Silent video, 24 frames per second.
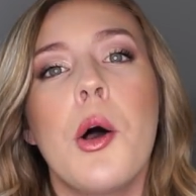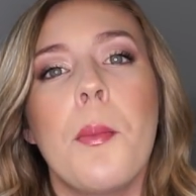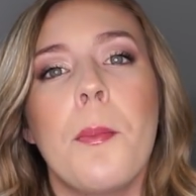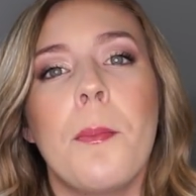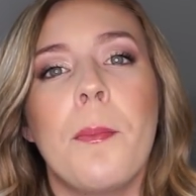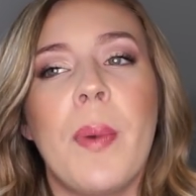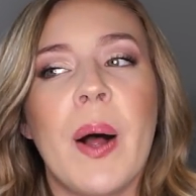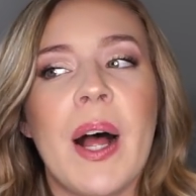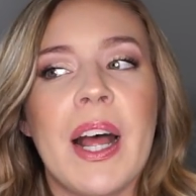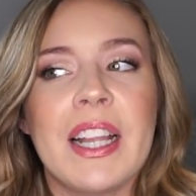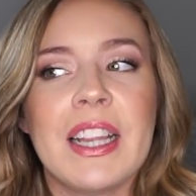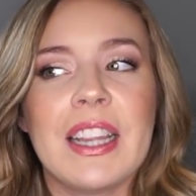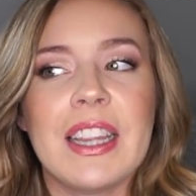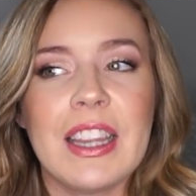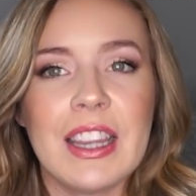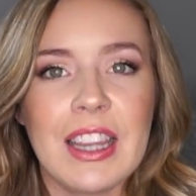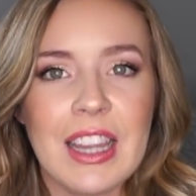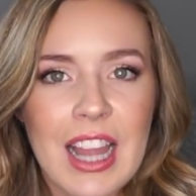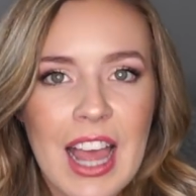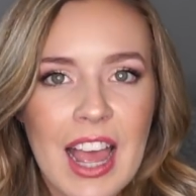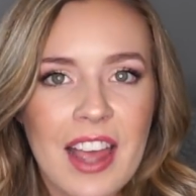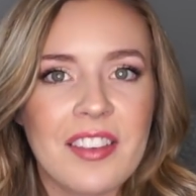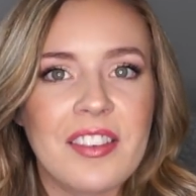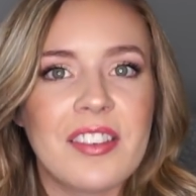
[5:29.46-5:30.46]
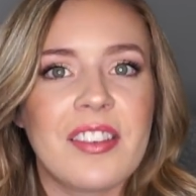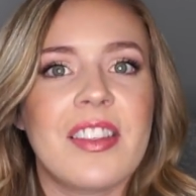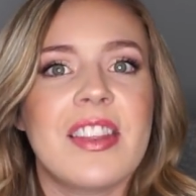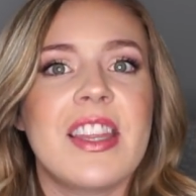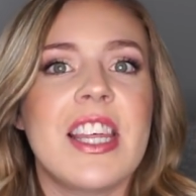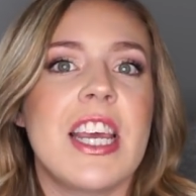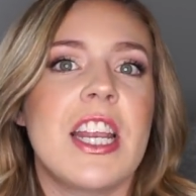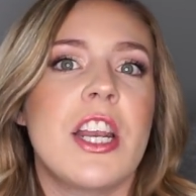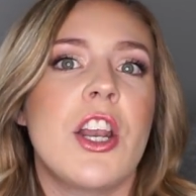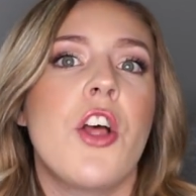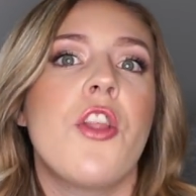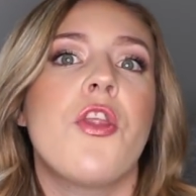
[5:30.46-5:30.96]
but less
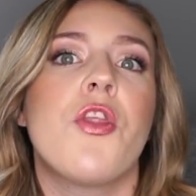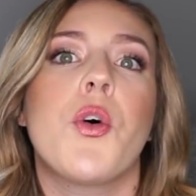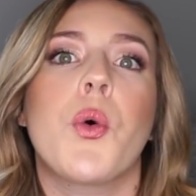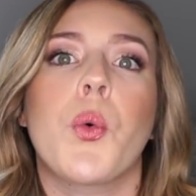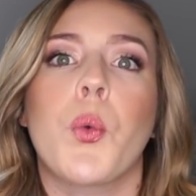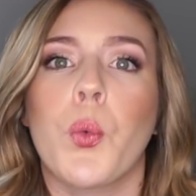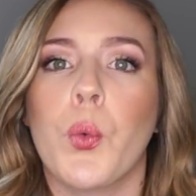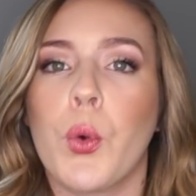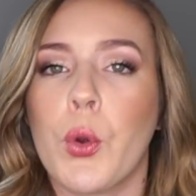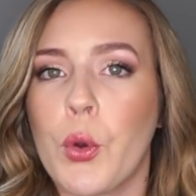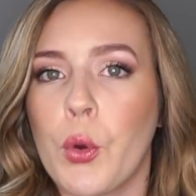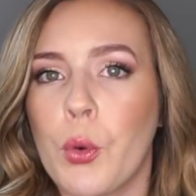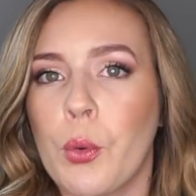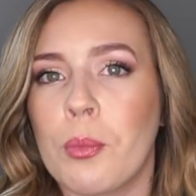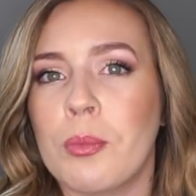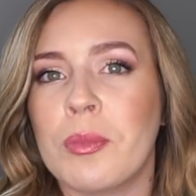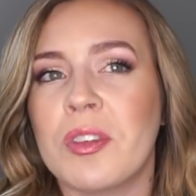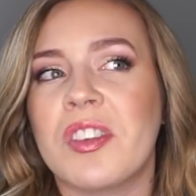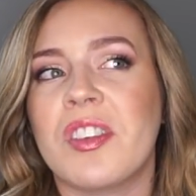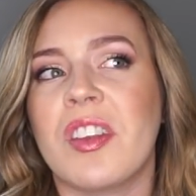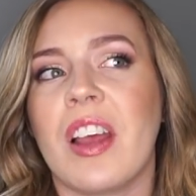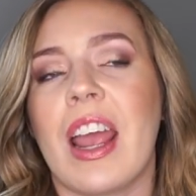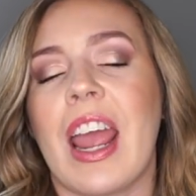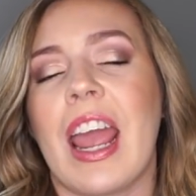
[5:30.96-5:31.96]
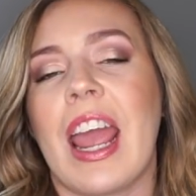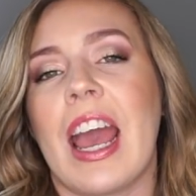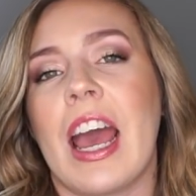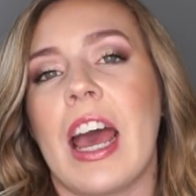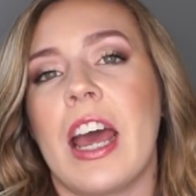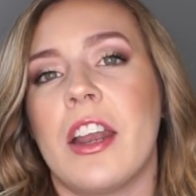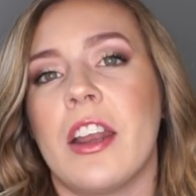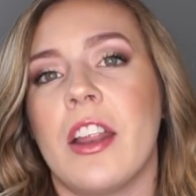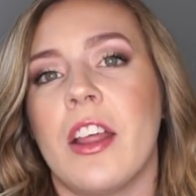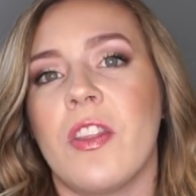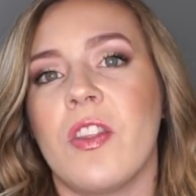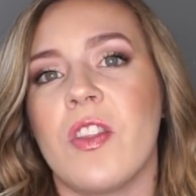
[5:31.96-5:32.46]
than the rooms
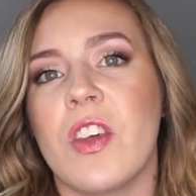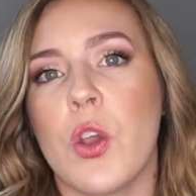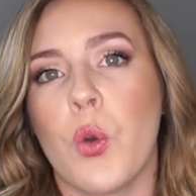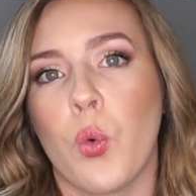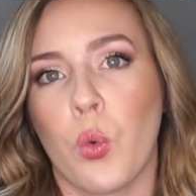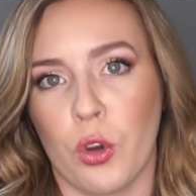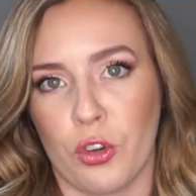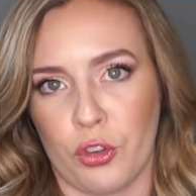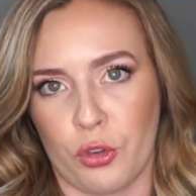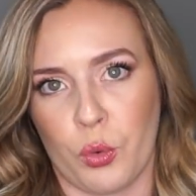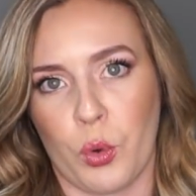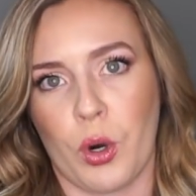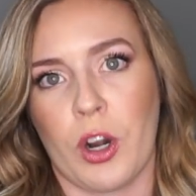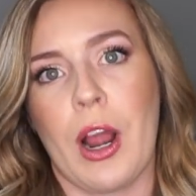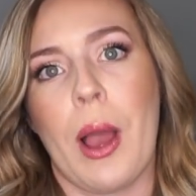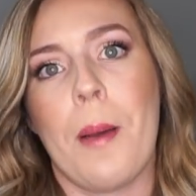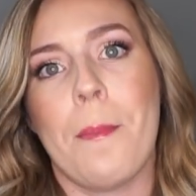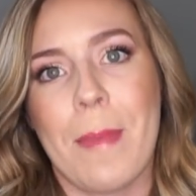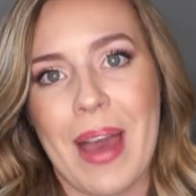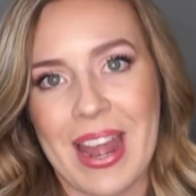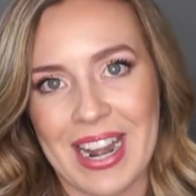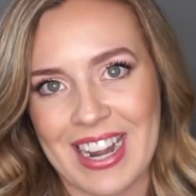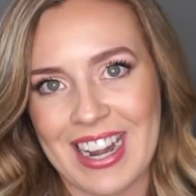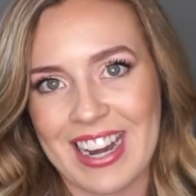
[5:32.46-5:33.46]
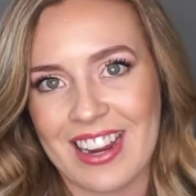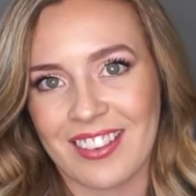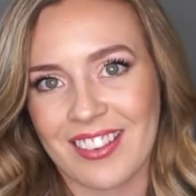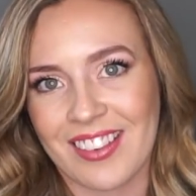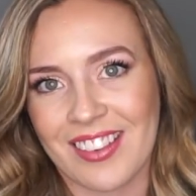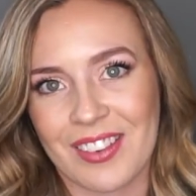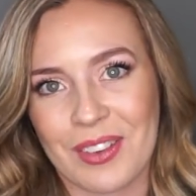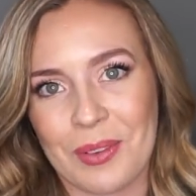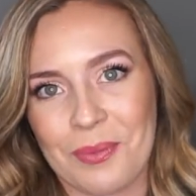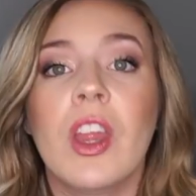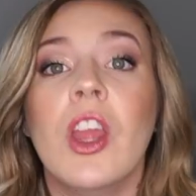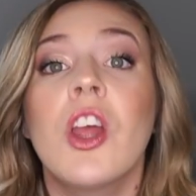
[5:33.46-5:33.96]
and the resort
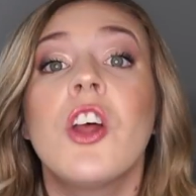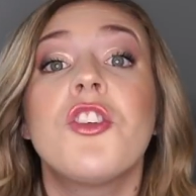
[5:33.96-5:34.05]
amenities.